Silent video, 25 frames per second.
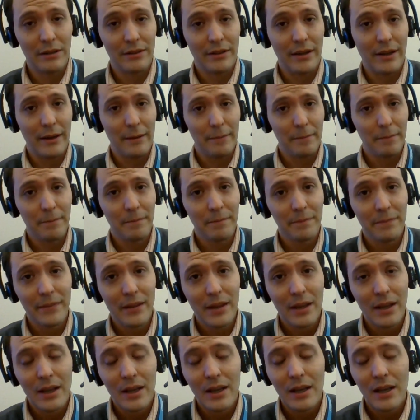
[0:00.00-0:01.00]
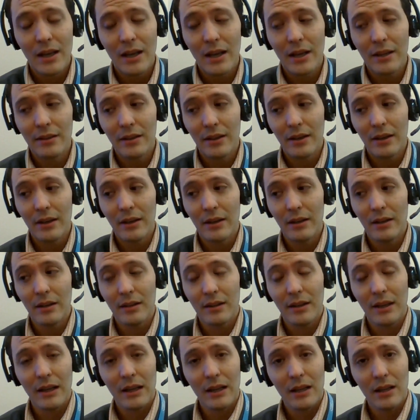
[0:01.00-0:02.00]
We'll talk about that.
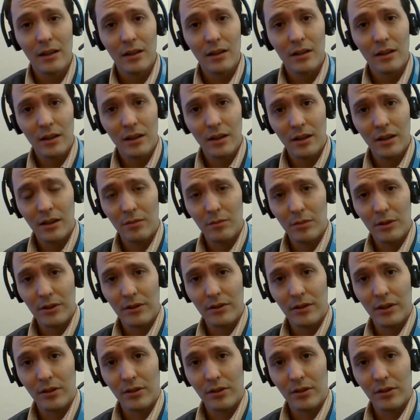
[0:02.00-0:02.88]
And then at the end,